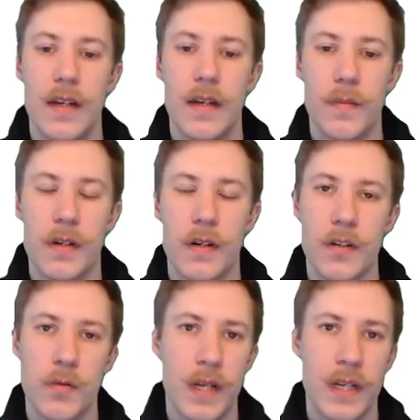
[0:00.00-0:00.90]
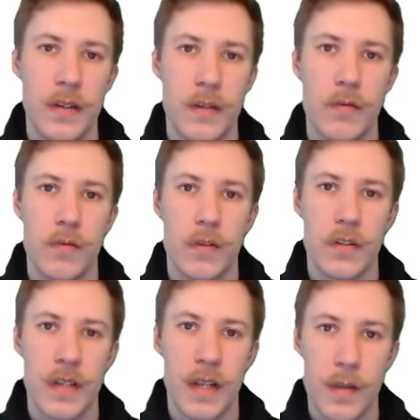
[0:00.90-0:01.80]
Because when you
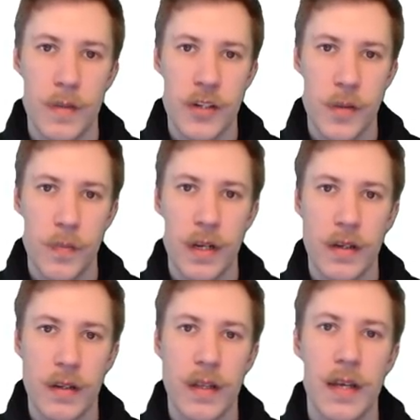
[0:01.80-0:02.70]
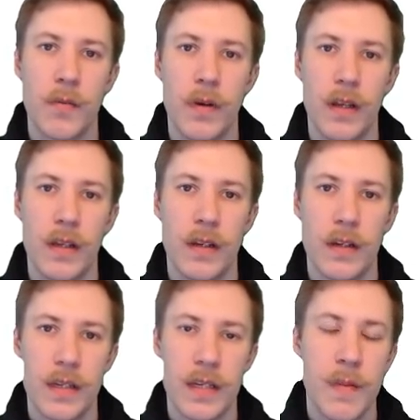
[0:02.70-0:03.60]
send them a shipment, they will
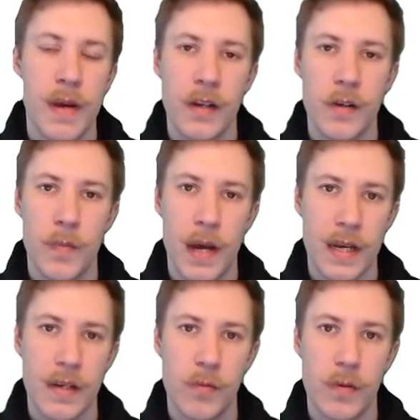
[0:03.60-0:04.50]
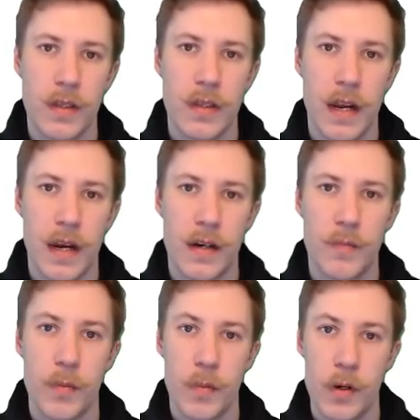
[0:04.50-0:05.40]
uh, email you back with their
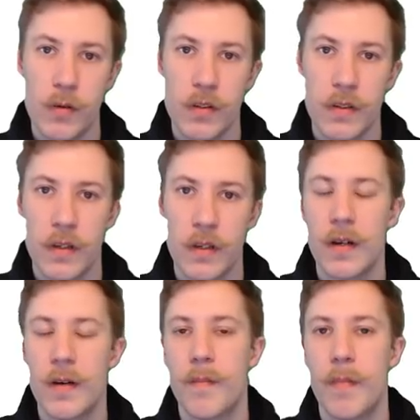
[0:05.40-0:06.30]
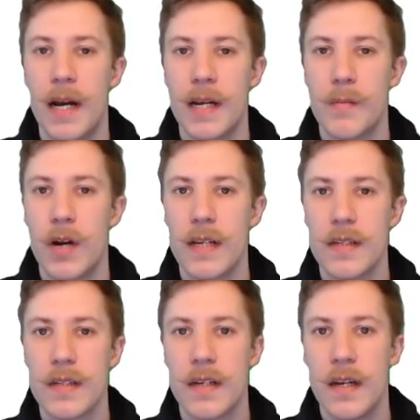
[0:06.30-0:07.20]
proposed uh, buying
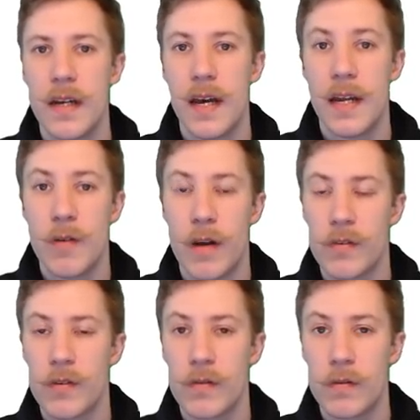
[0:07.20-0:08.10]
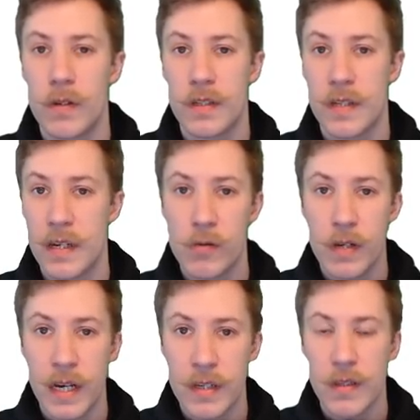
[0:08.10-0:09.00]
price, and you have to uh, say
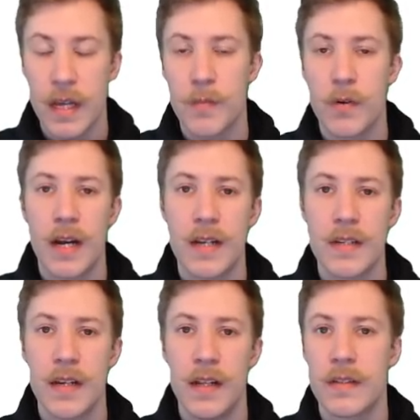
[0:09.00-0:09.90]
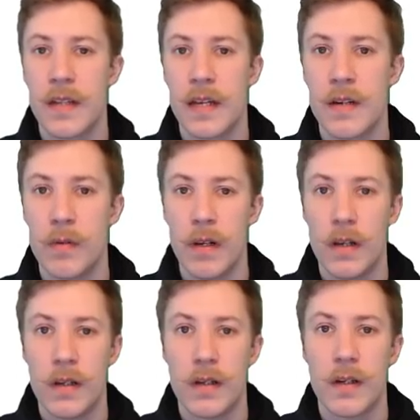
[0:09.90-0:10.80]
okay to that price, else they will
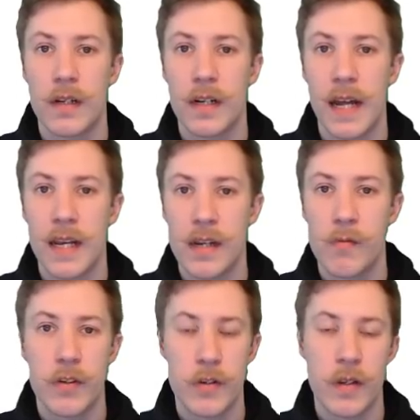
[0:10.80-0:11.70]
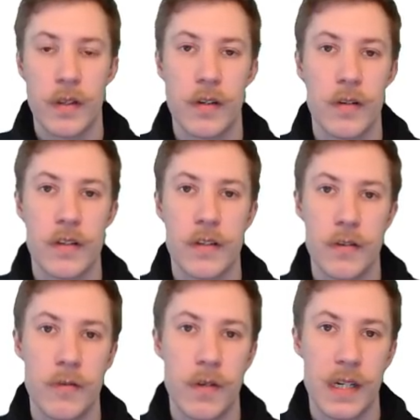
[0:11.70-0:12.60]
uh, gladly return the goods to
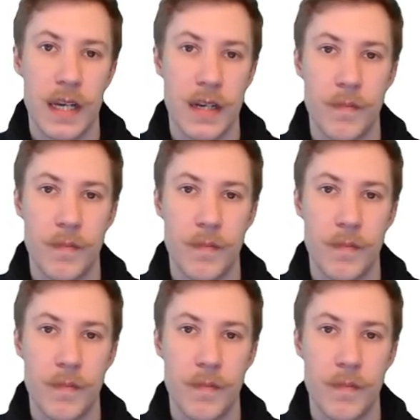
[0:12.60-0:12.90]
you again.